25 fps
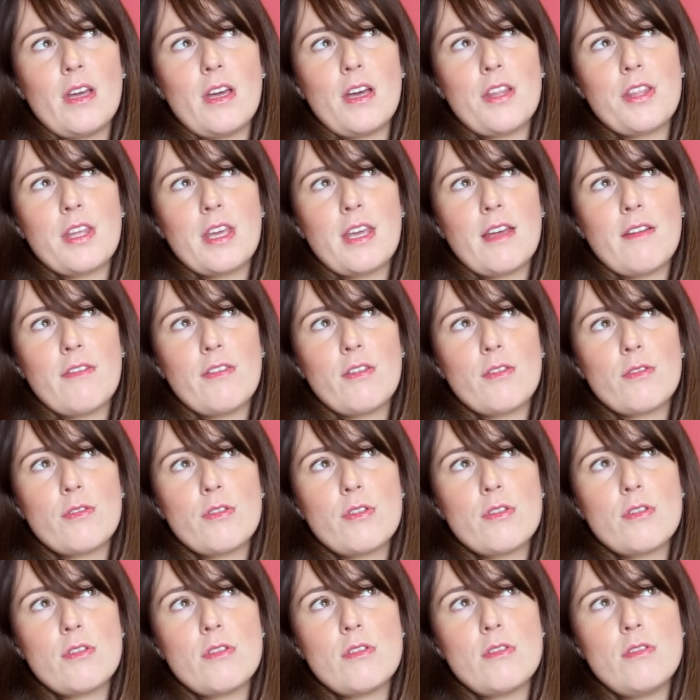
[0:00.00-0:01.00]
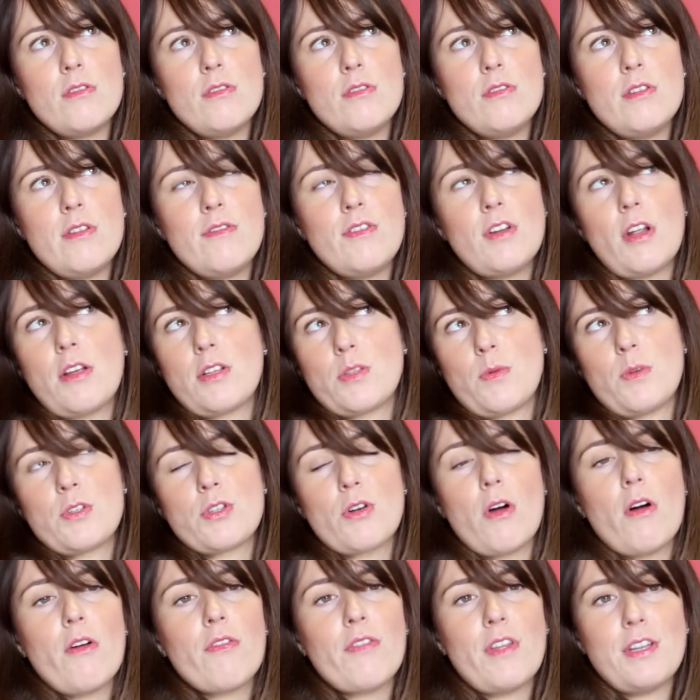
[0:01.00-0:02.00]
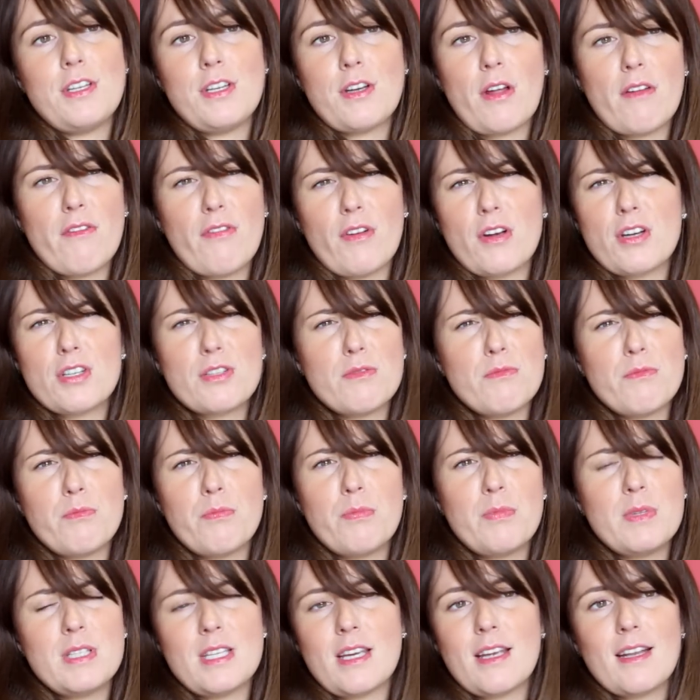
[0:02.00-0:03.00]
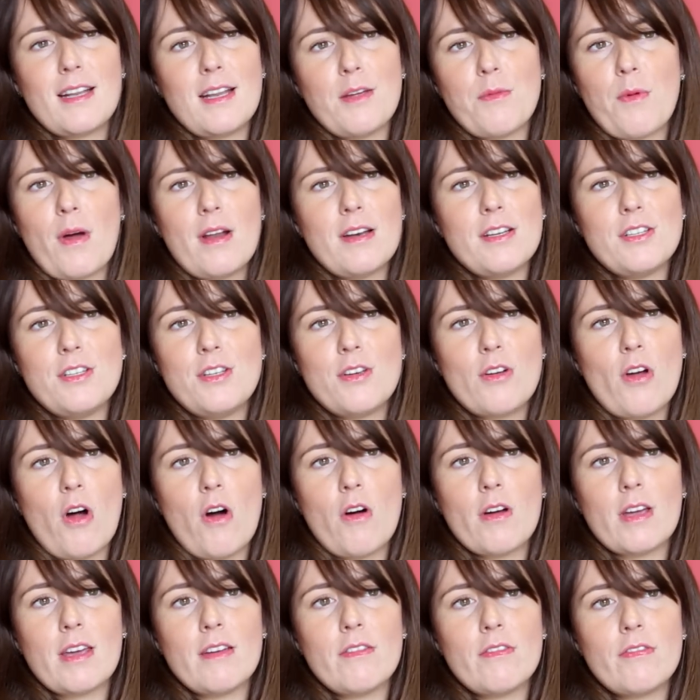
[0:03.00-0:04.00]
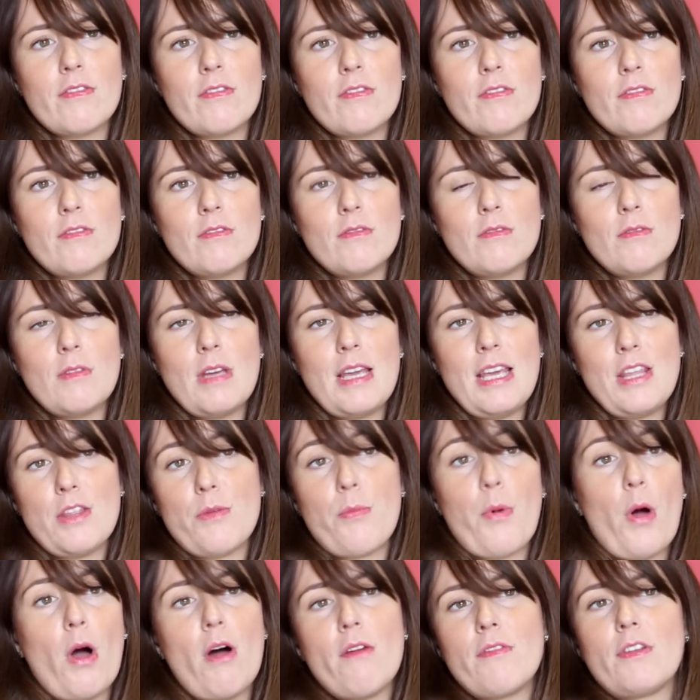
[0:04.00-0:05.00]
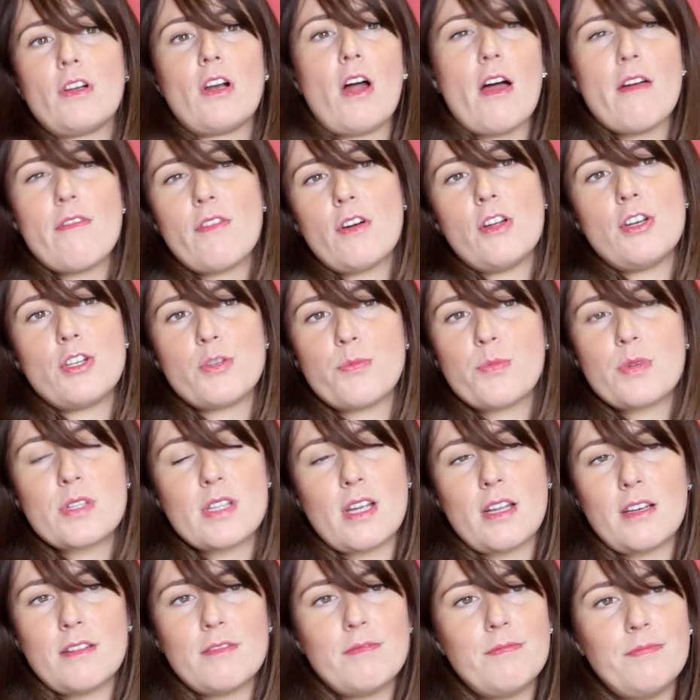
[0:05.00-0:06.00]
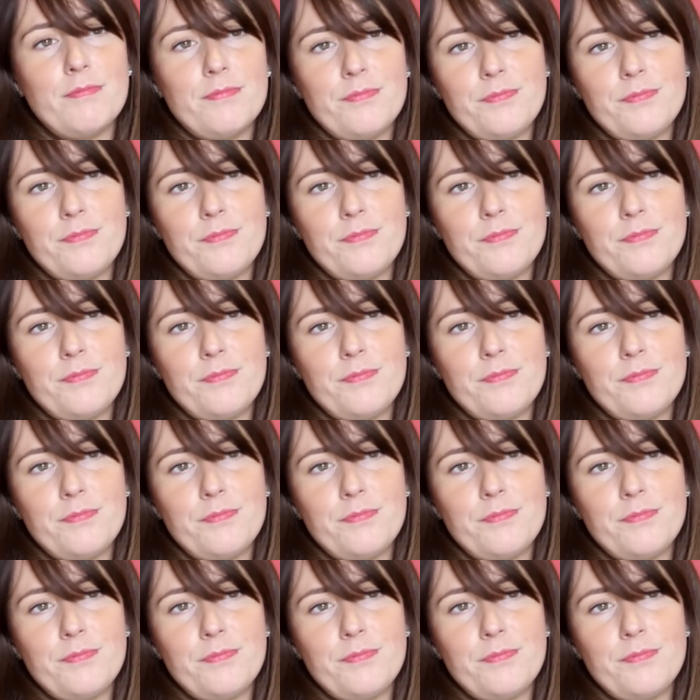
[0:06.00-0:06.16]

I think if you don't switch off, then you don't function particularly well and you can't give either part of your life 100%.